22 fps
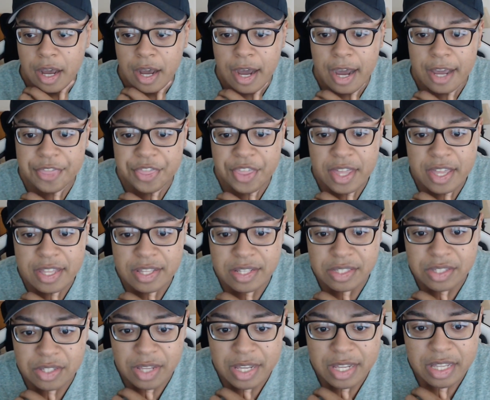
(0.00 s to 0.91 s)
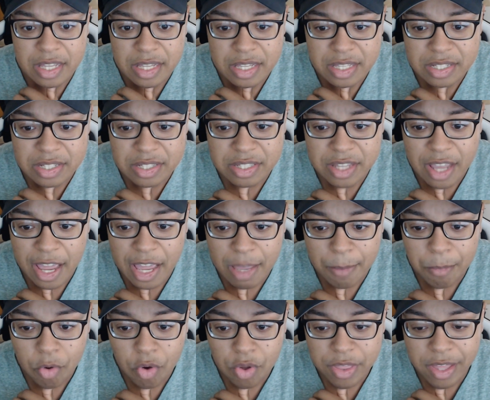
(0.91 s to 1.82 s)
I think it's like his
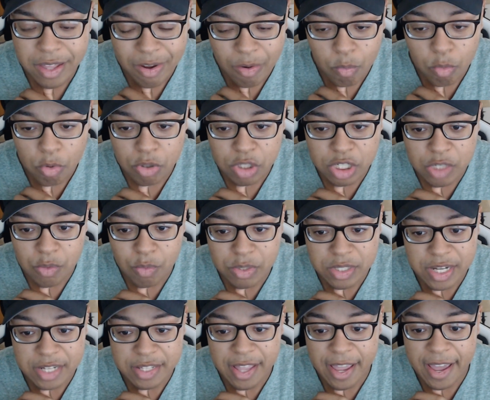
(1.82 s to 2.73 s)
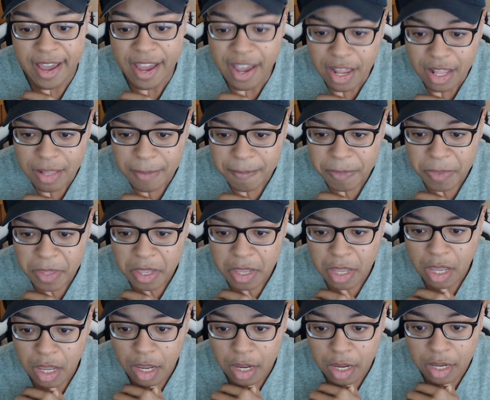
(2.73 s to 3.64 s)
table that Orochi was kind of at.
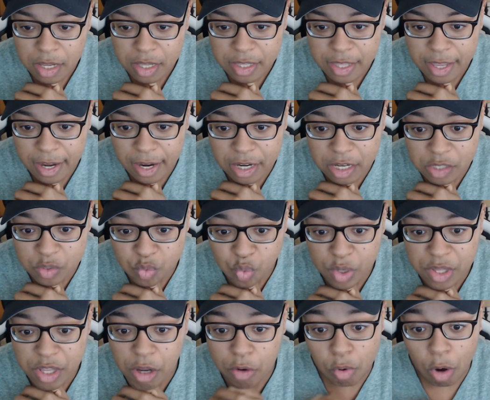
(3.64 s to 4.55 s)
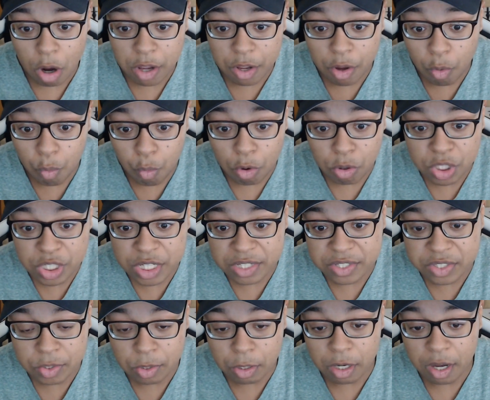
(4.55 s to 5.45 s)
Yeah, because right now, I mean, Orochi
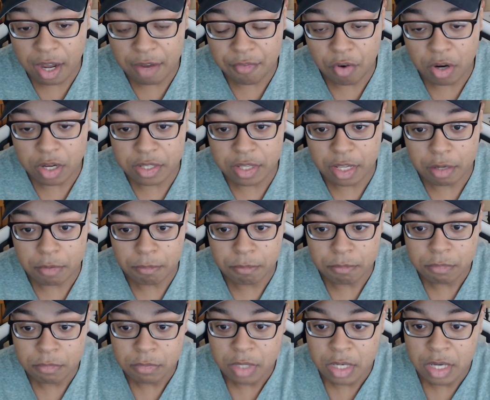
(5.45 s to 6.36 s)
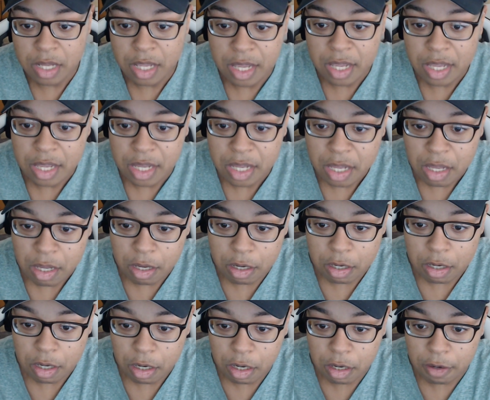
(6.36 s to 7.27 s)
is still alive right now.
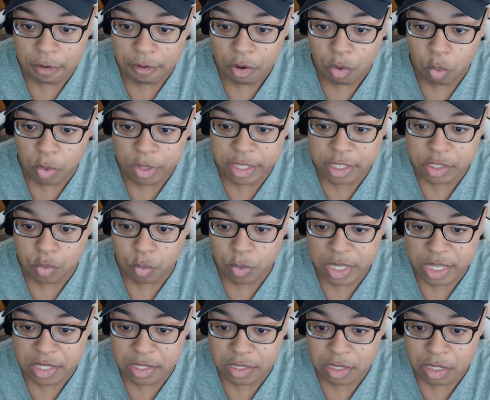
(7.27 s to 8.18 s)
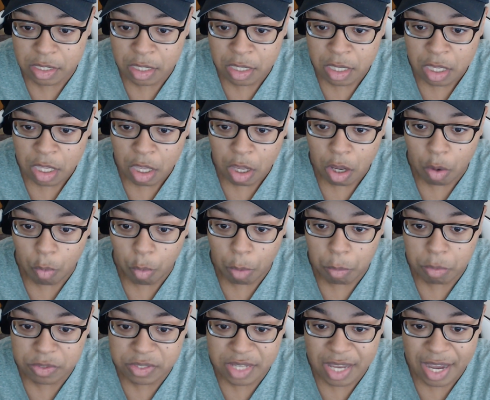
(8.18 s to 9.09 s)
Huh, wheeze, wheeze. What
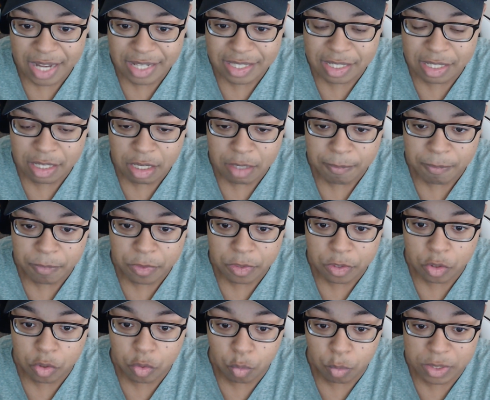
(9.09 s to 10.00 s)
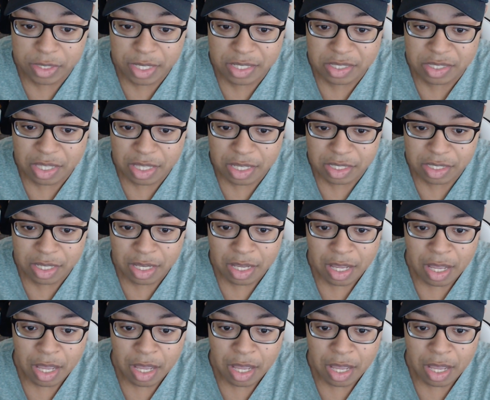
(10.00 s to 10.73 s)
was that? What is this?